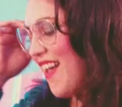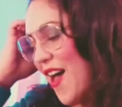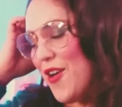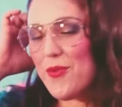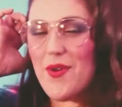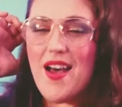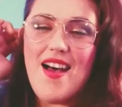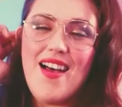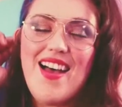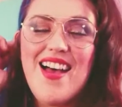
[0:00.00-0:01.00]
calling out
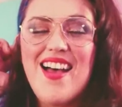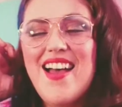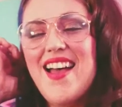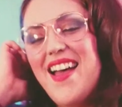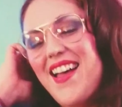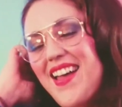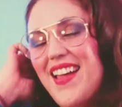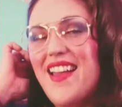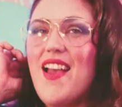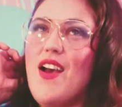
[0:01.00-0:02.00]
that bad
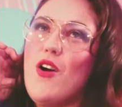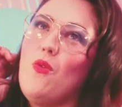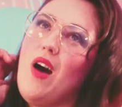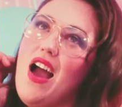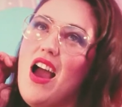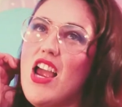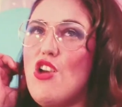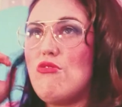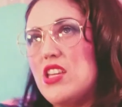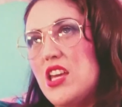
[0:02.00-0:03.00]
behavior and
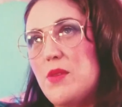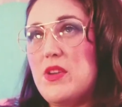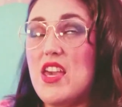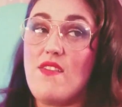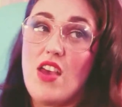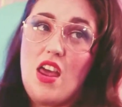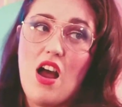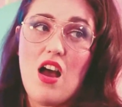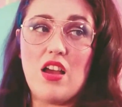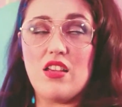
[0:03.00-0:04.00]
not being
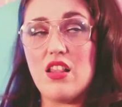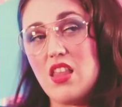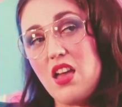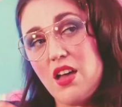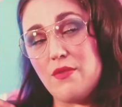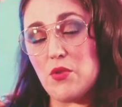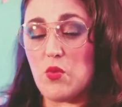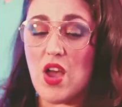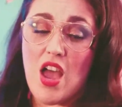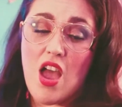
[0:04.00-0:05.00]
afraid to like,
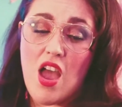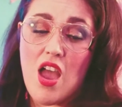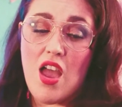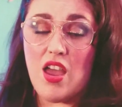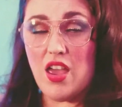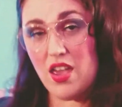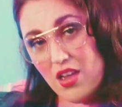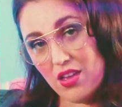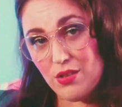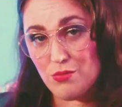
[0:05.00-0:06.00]

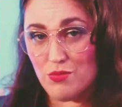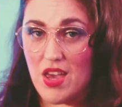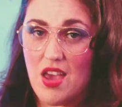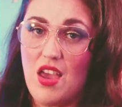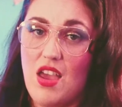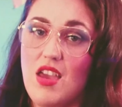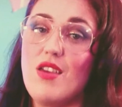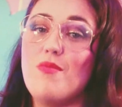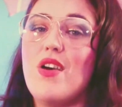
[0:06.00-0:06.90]
stand in that